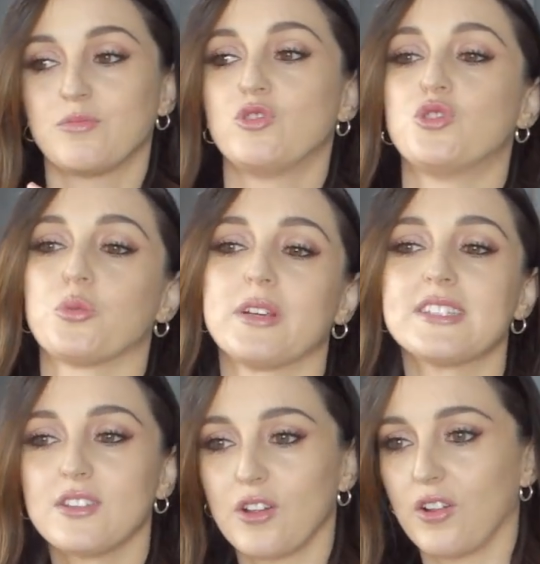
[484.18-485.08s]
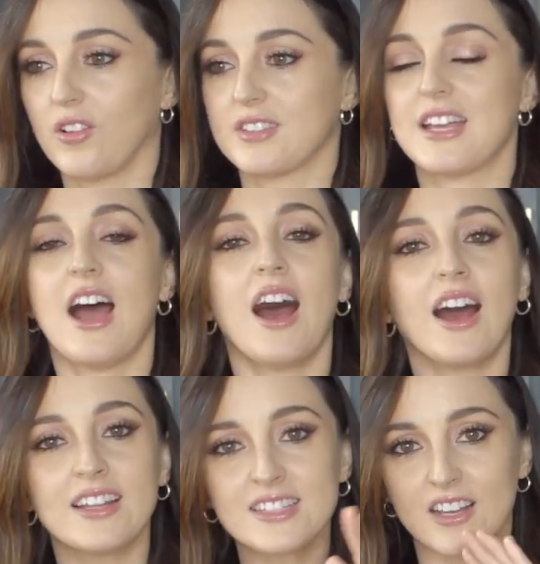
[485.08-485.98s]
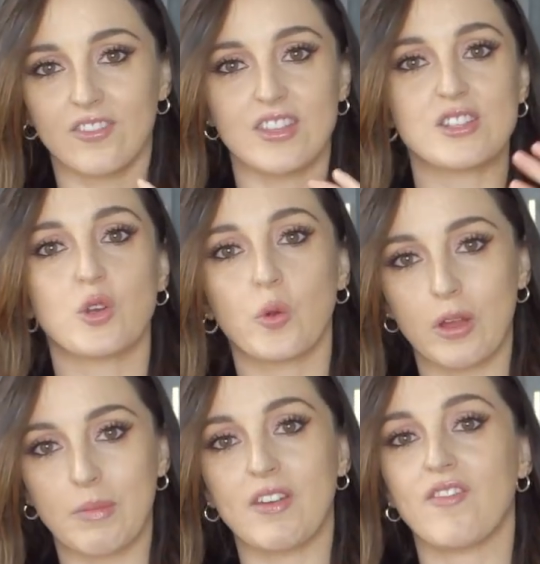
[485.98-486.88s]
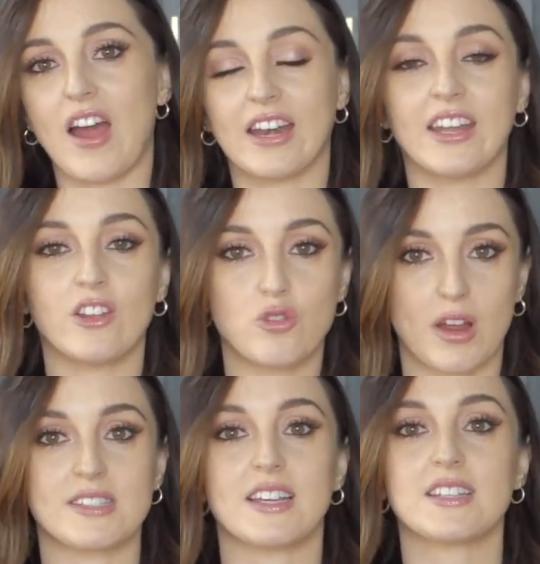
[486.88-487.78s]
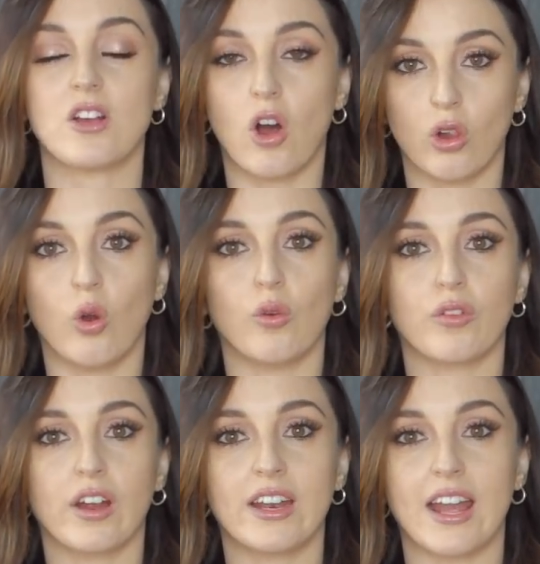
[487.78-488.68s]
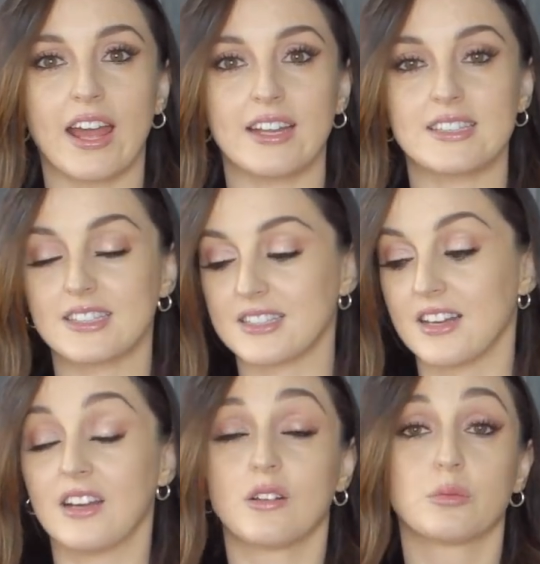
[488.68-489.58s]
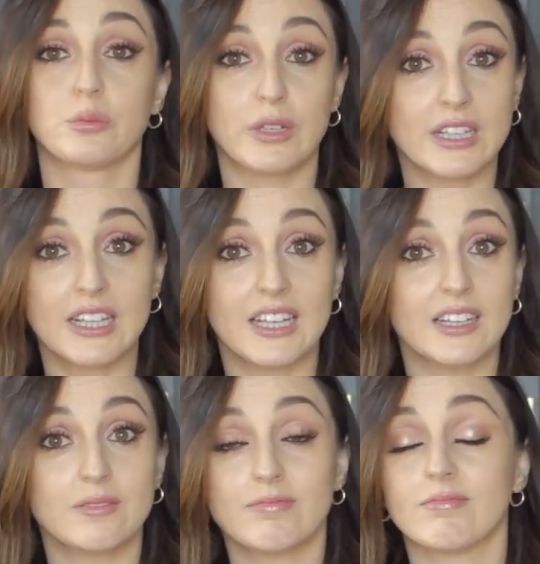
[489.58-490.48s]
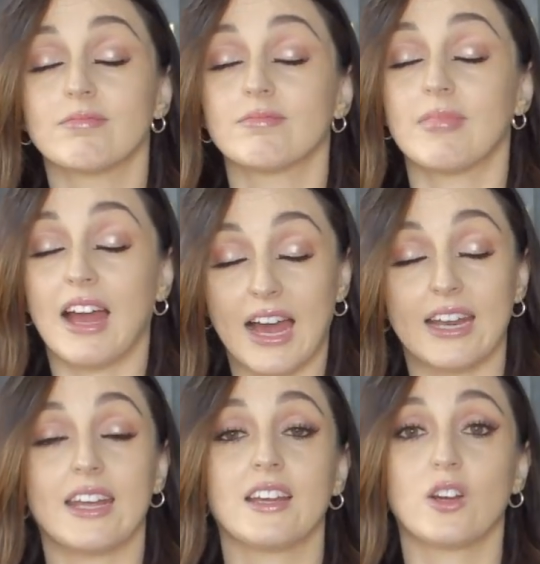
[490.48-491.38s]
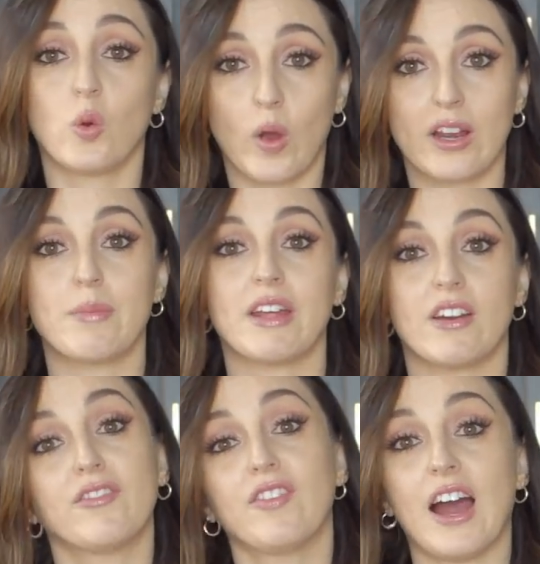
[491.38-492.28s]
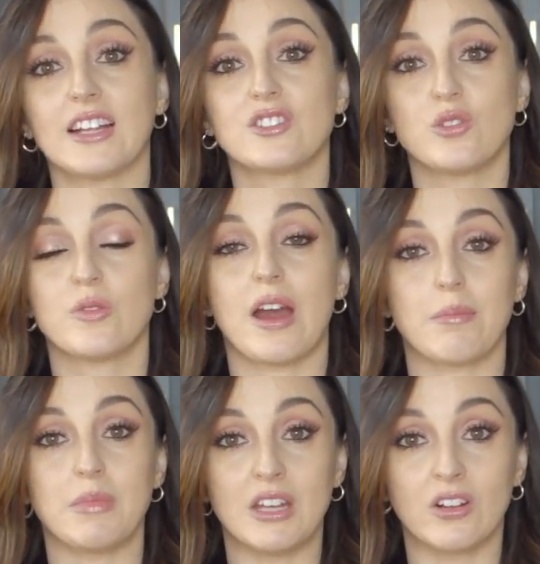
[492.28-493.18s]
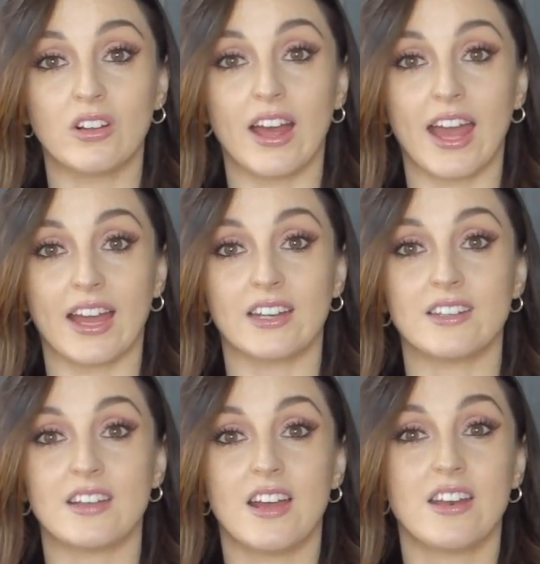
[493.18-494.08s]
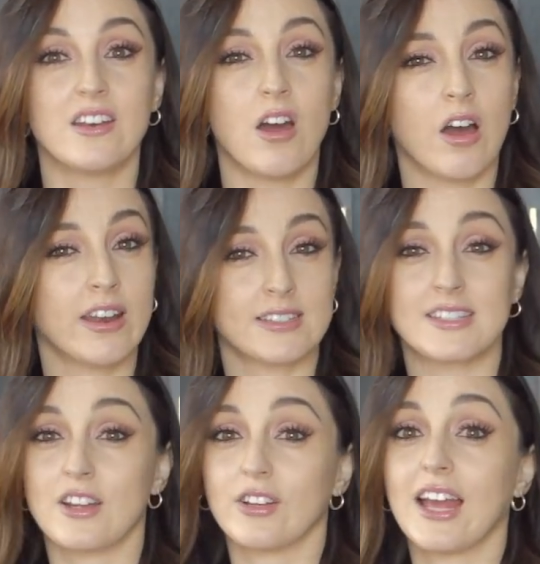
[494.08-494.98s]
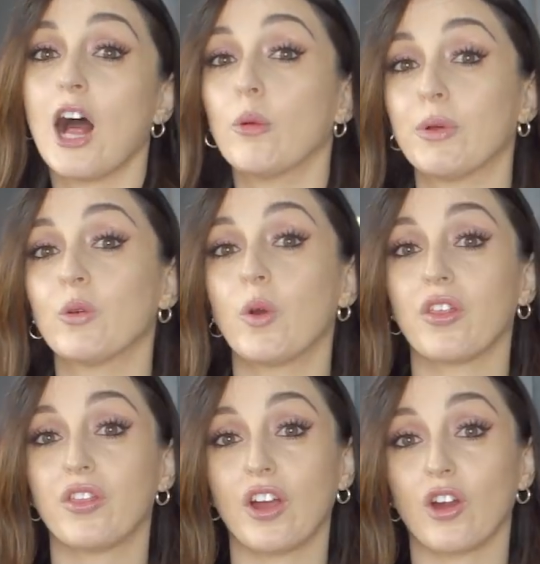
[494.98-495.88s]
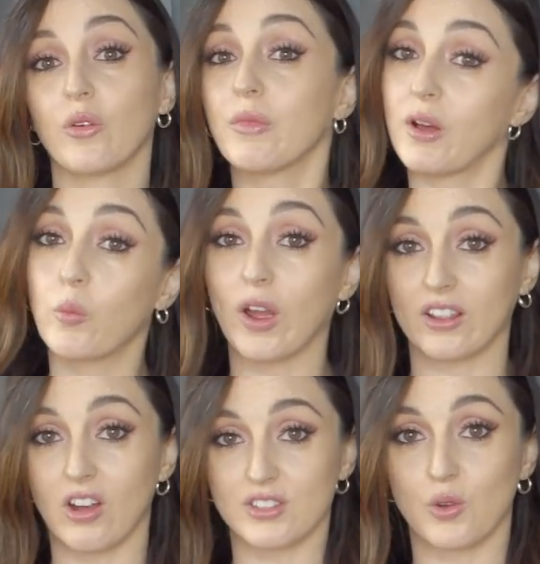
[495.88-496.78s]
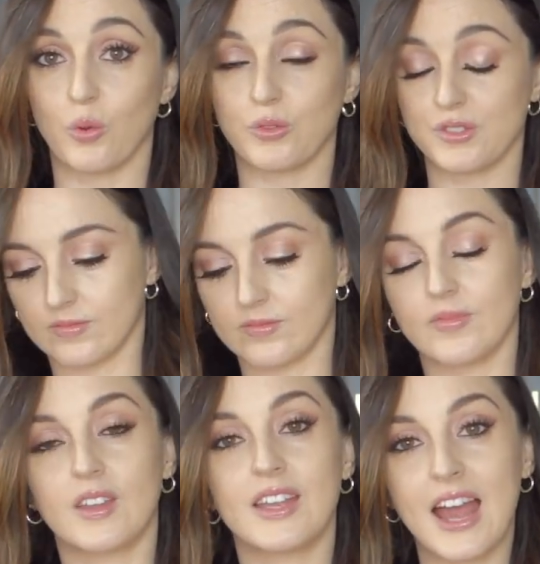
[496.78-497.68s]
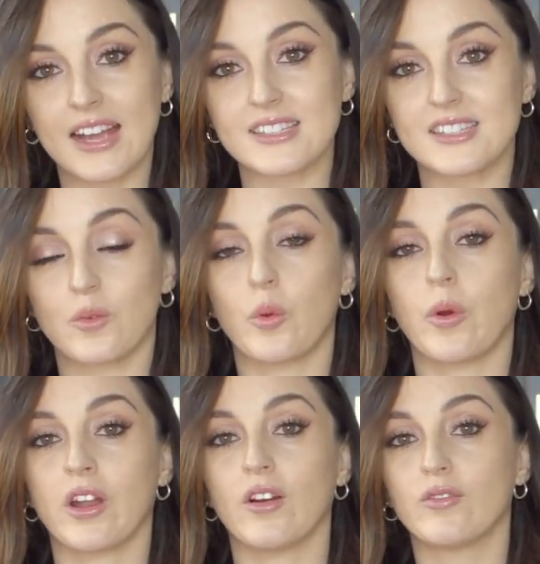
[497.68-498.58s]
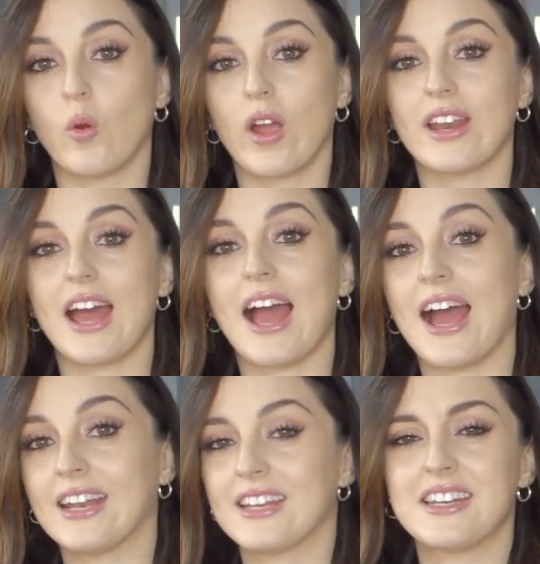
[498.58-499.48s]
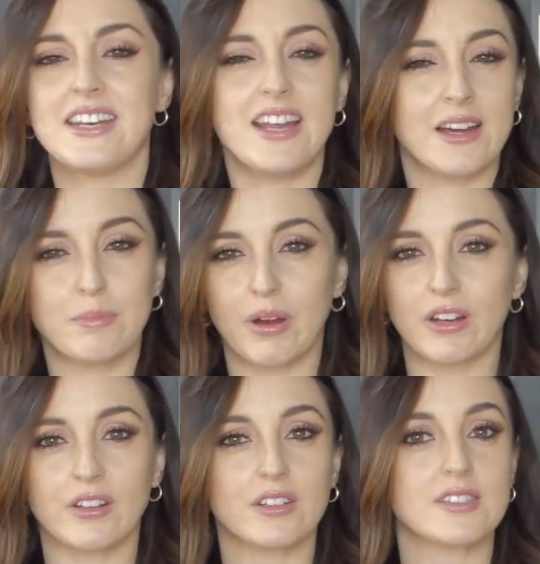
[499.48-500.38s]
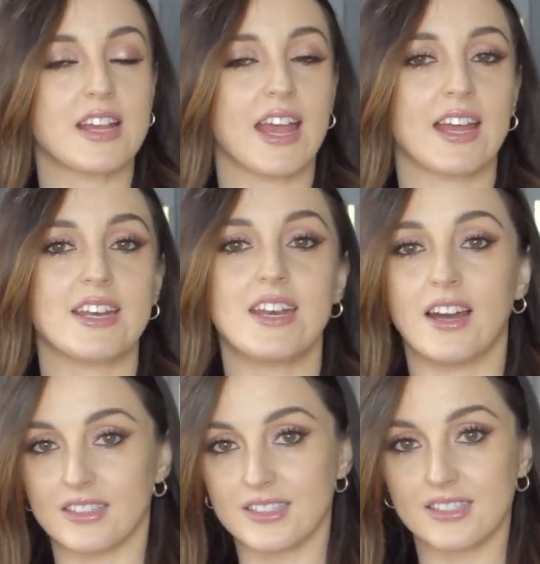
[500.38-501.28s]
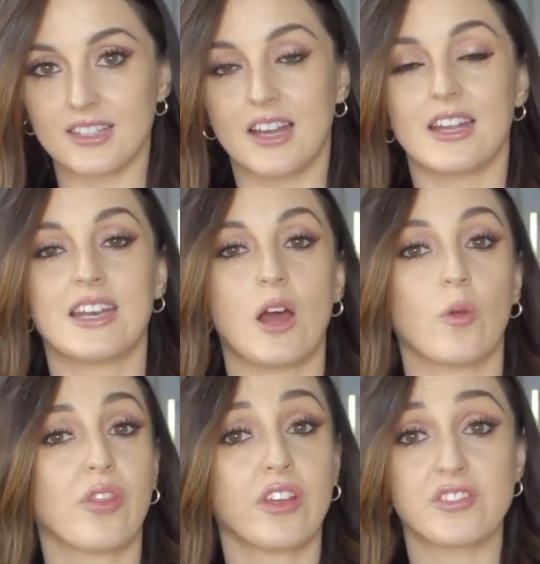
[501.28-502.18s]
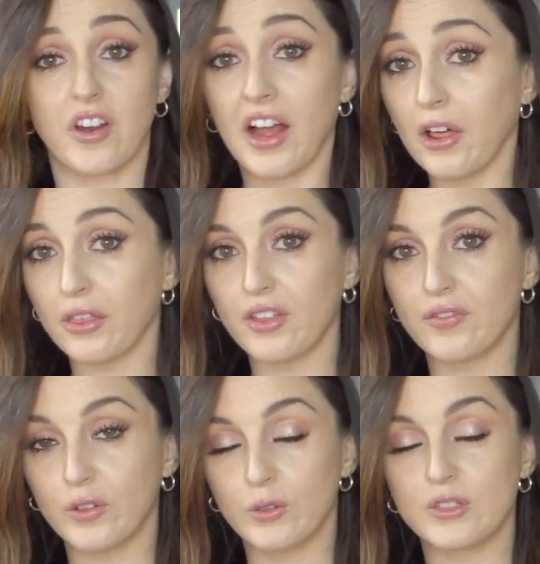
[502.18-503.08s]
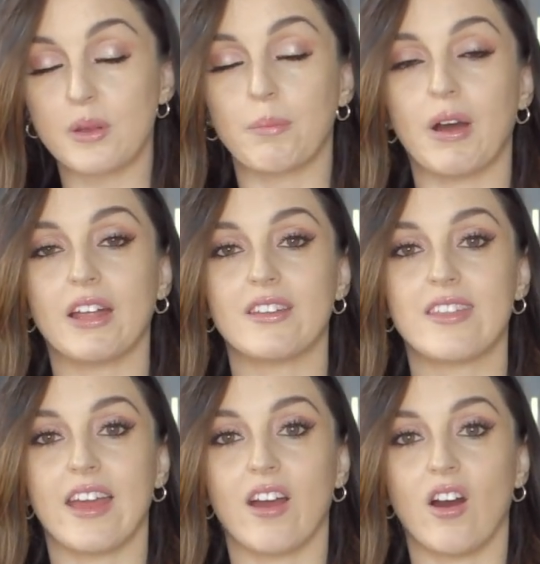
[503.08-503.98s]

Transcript: drizzle tons of these creamy, fattening dressings all over it, and it's really adding quite a bit of fat to that meal and not necessarily helping with their weight loss goals. Next, we want to avoid added nut butters and nuts. Now, these are healthy foods, but they